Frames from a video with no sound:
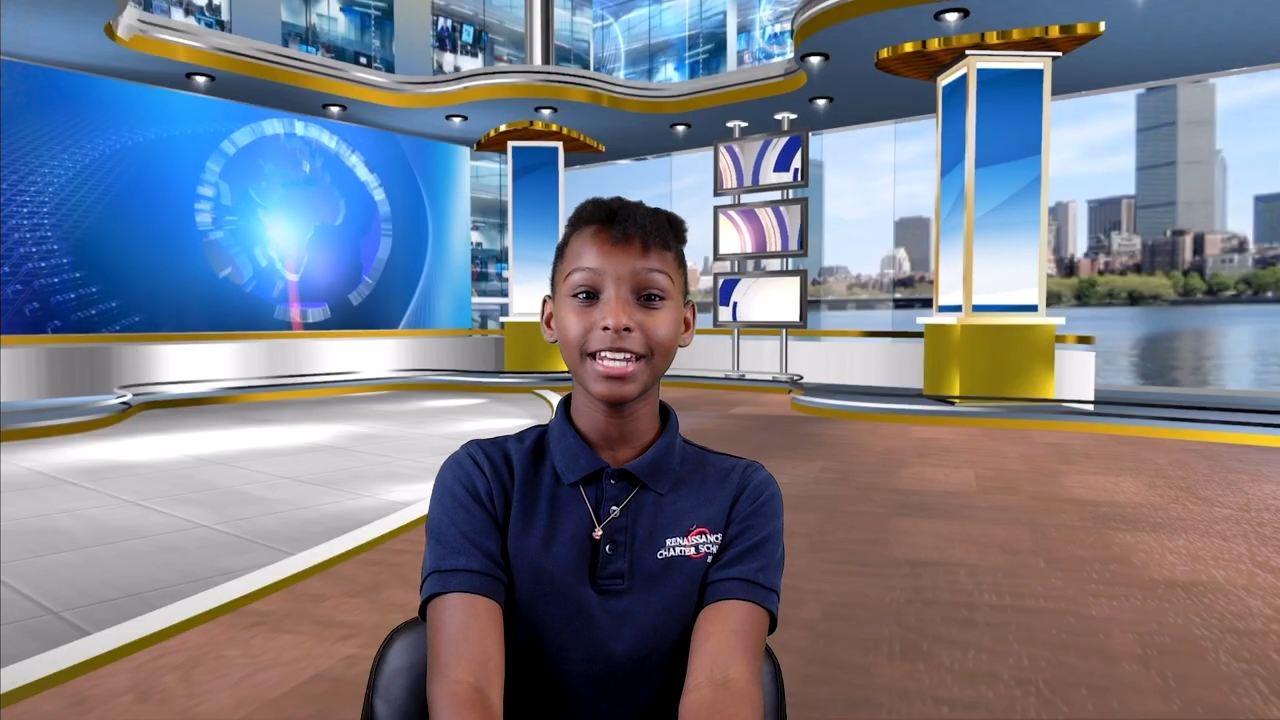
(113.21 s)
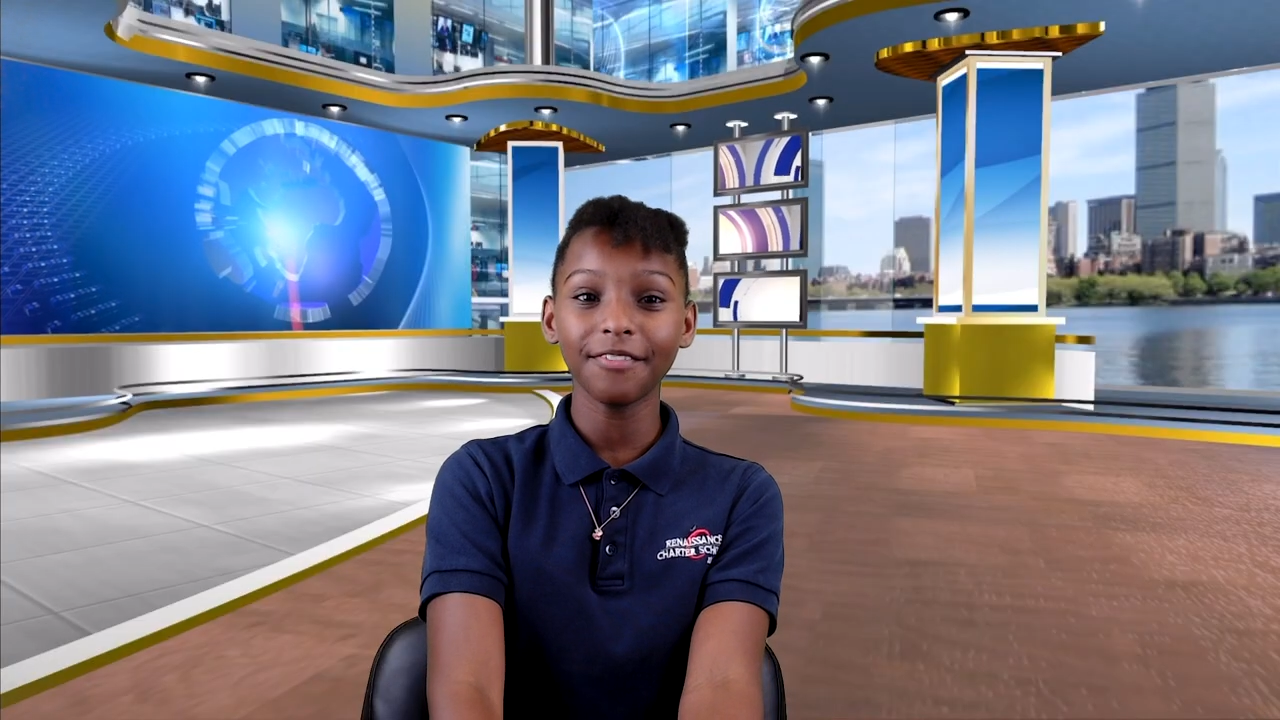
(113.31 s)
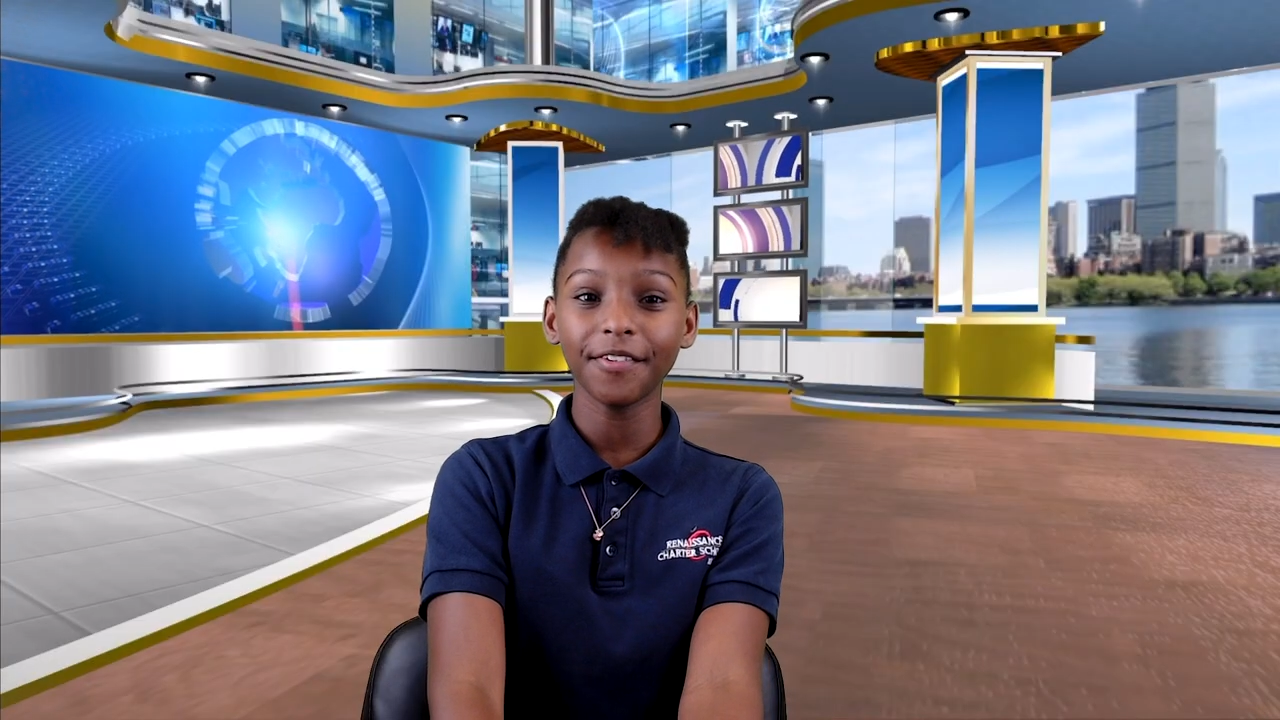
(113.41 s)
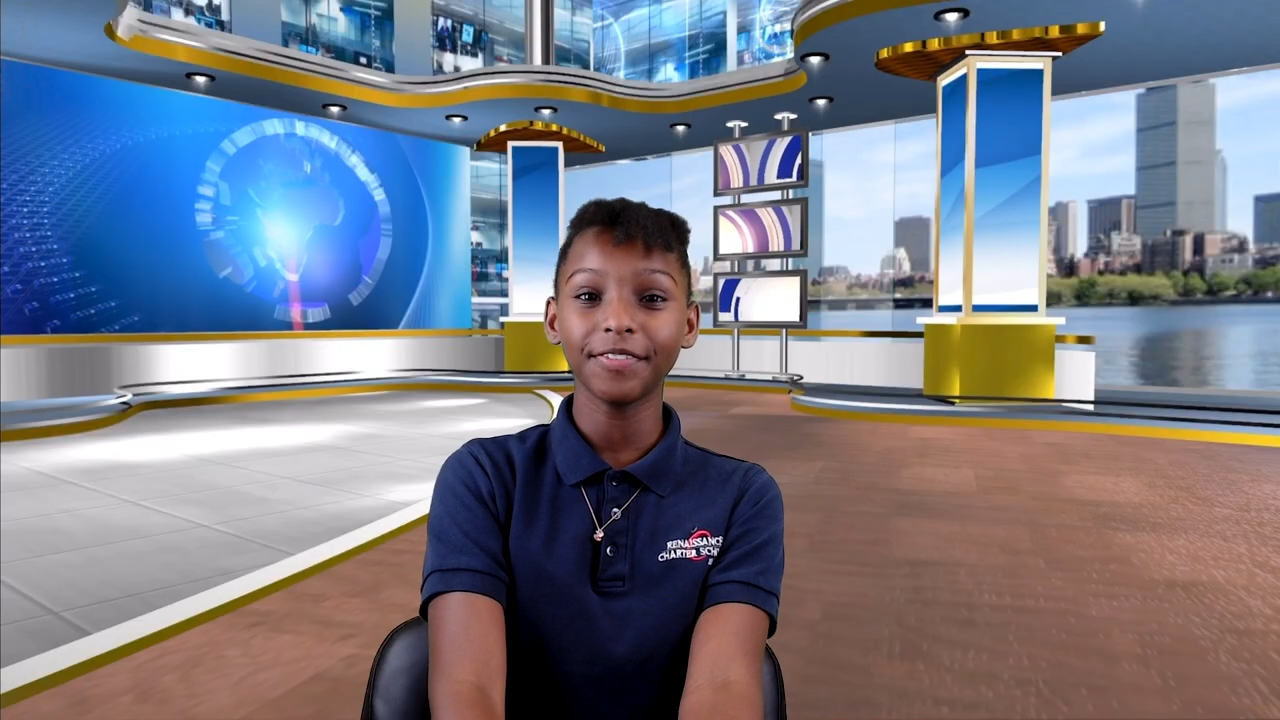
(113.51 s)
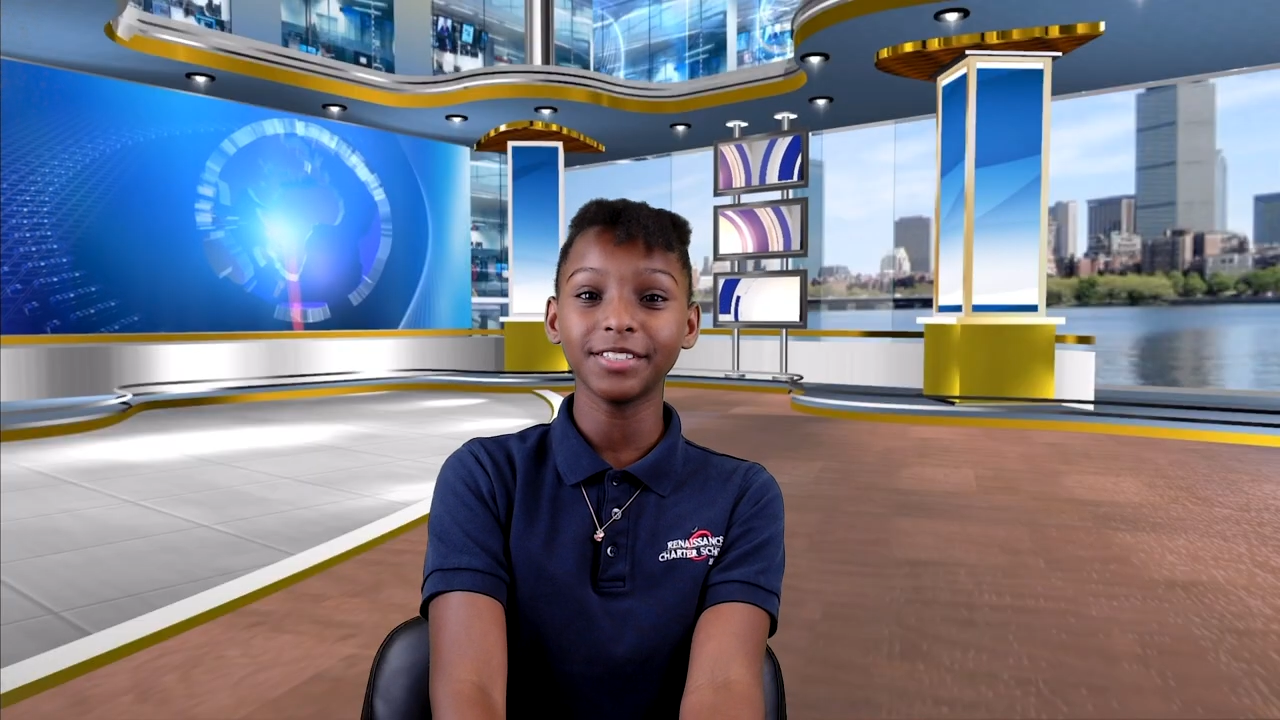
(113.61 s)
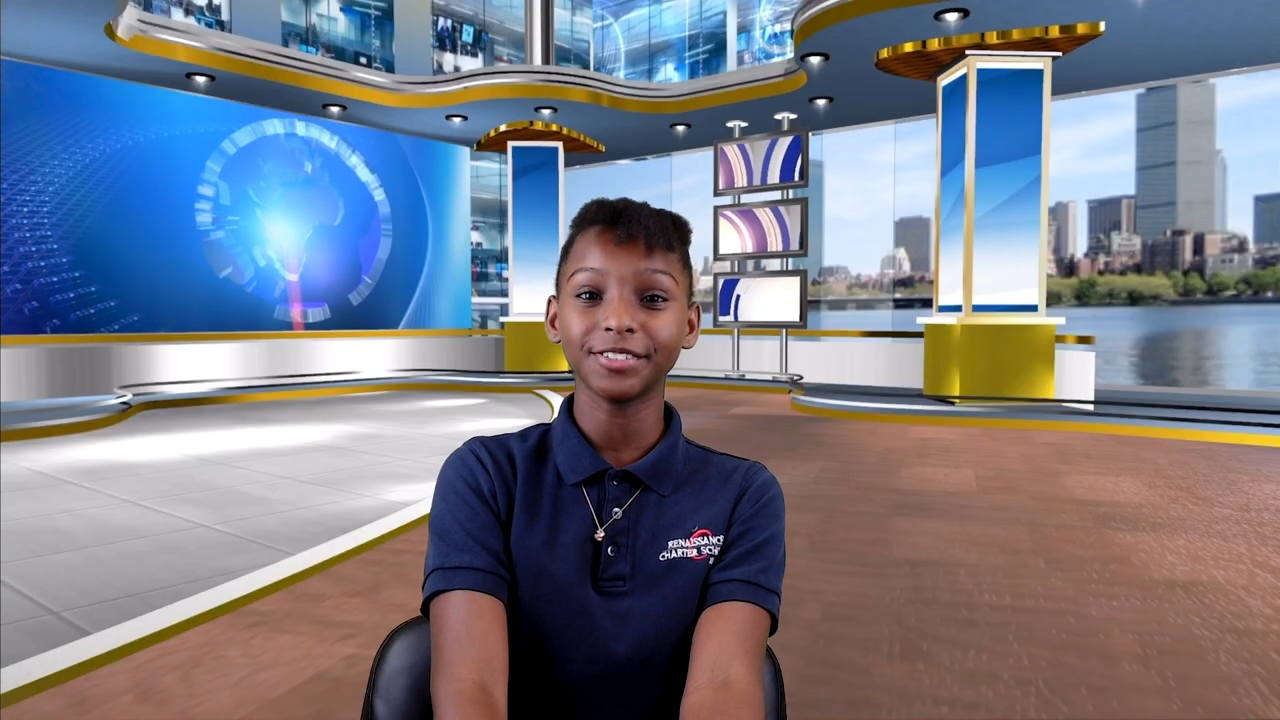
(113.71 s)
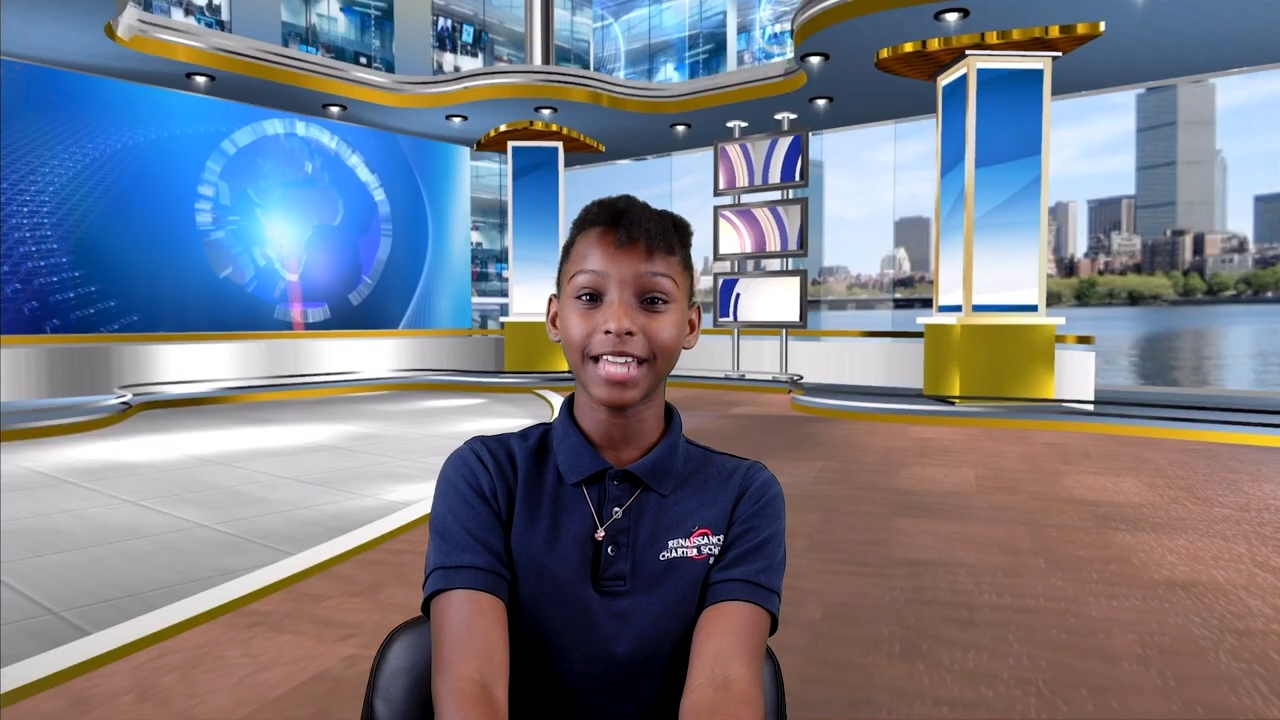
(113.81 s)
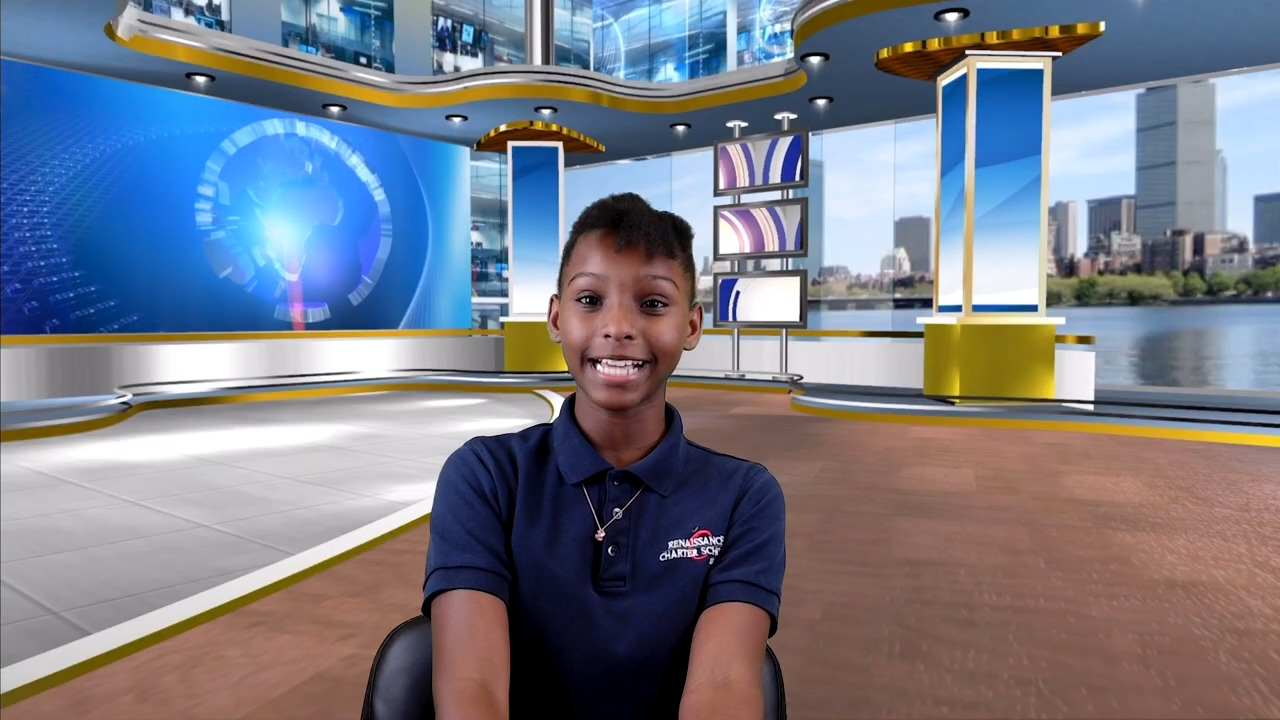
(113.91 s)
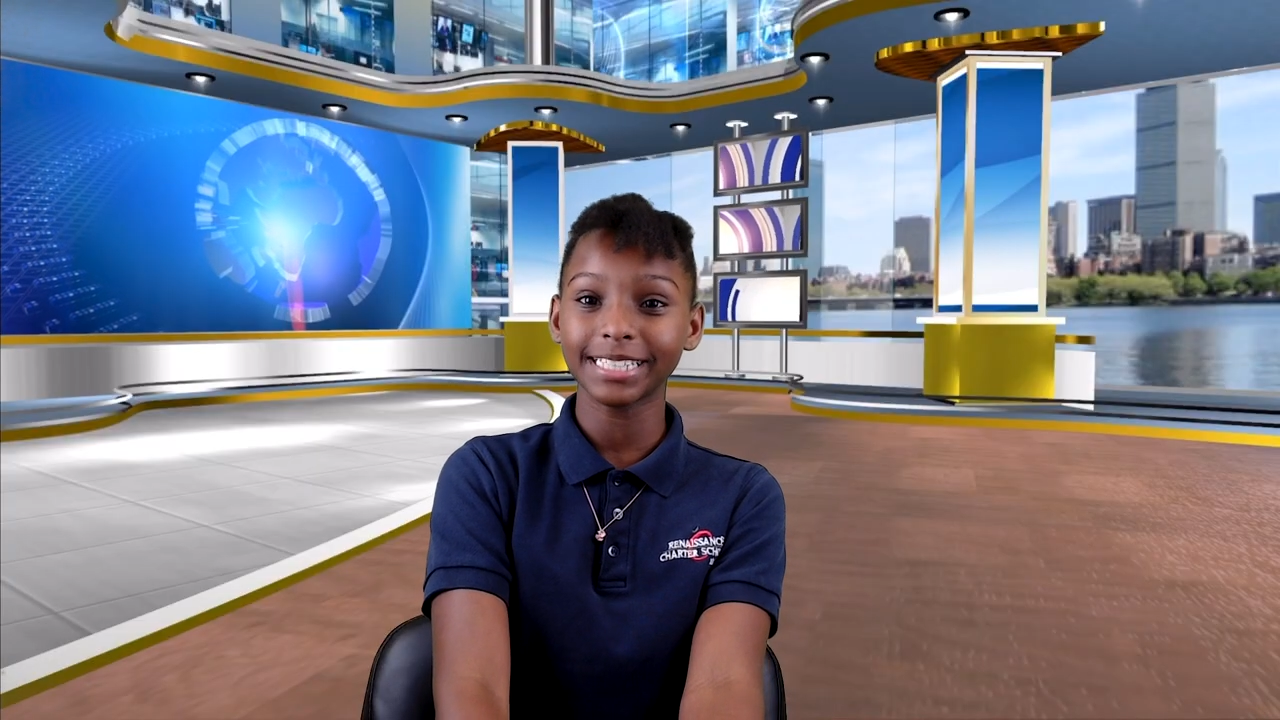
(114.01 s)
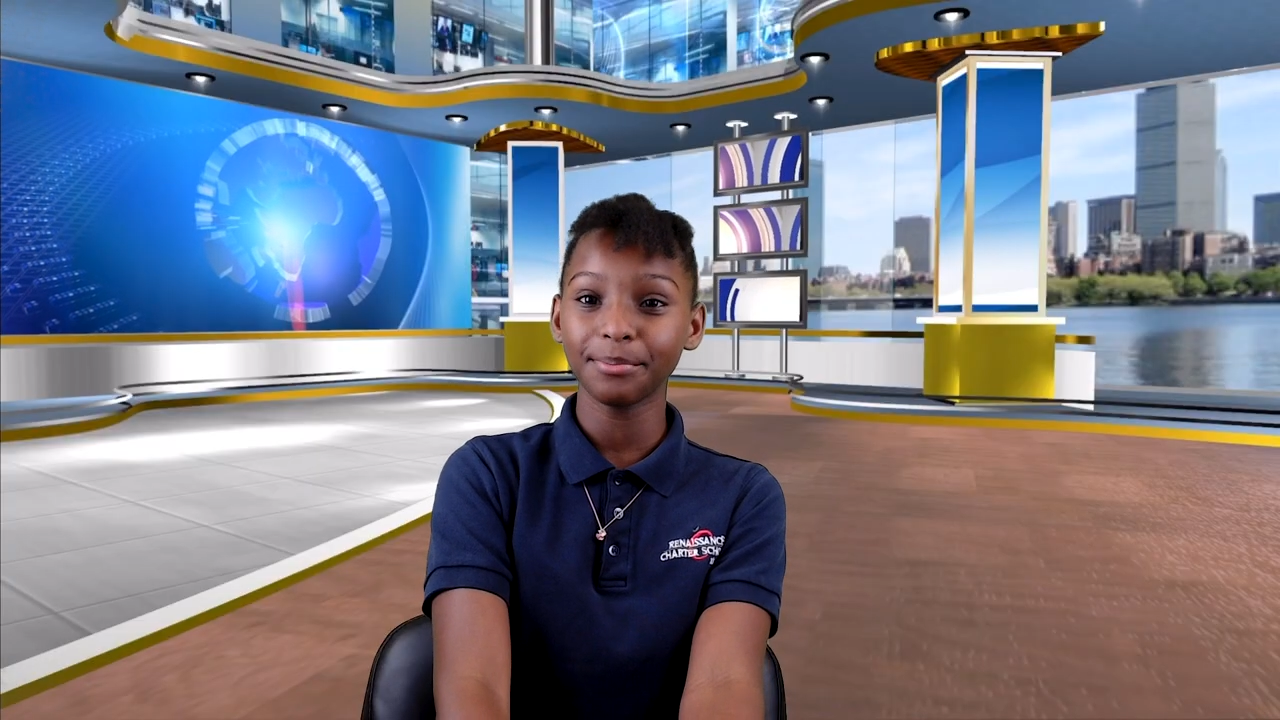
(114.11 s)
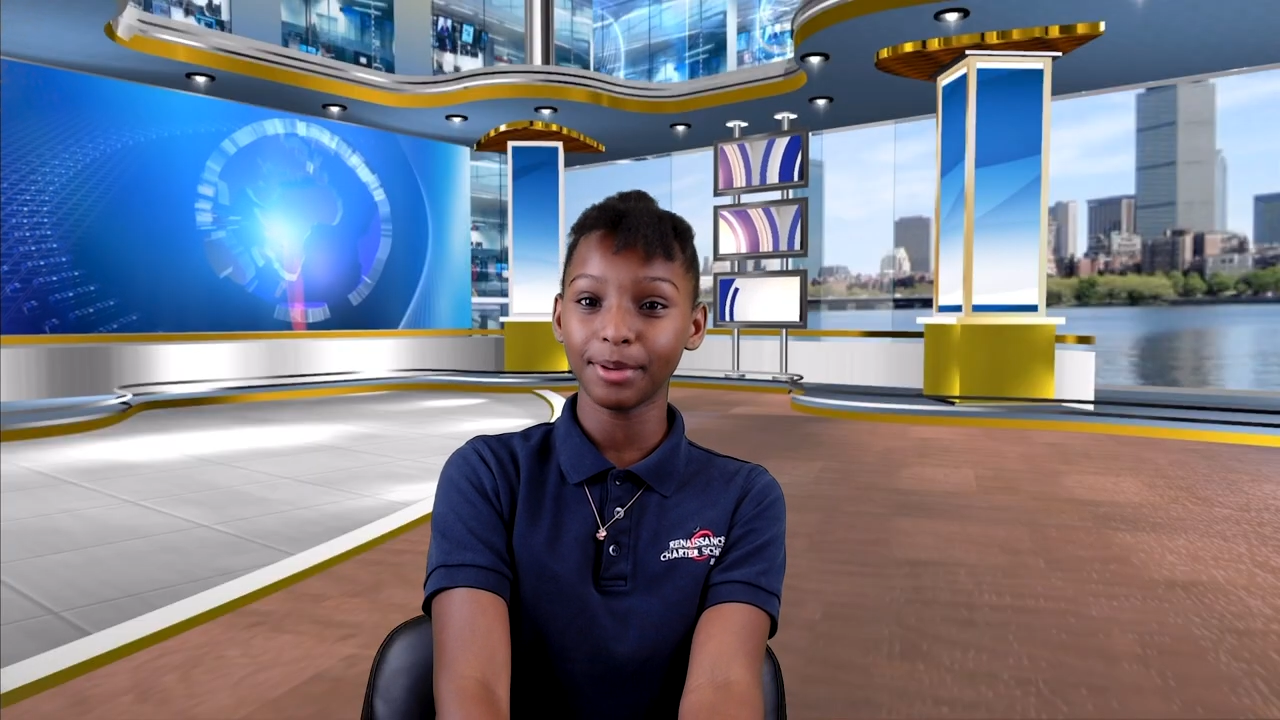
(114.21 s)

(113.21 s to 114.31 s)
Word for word: enough of these relaxing